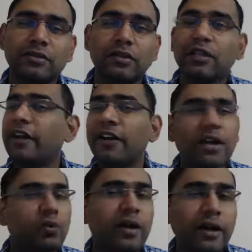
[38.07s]
They did
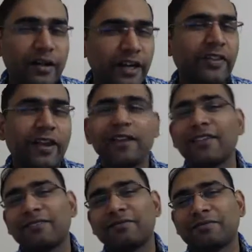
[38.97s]
not work, did they?
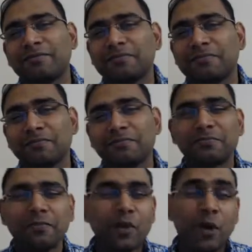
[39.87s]

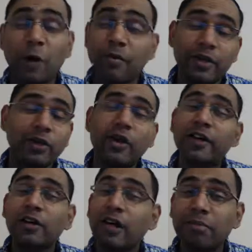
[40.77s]
Or maybe you
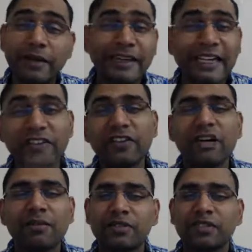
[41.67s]
have completely given
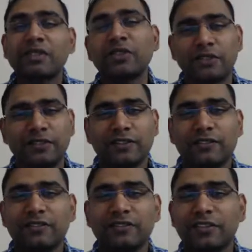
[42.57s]
up resolutions.
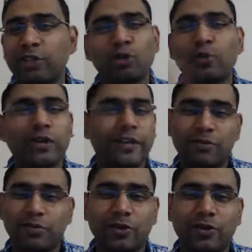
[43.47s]
They don't work
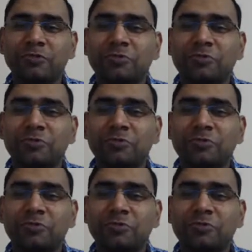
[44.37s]
anymore.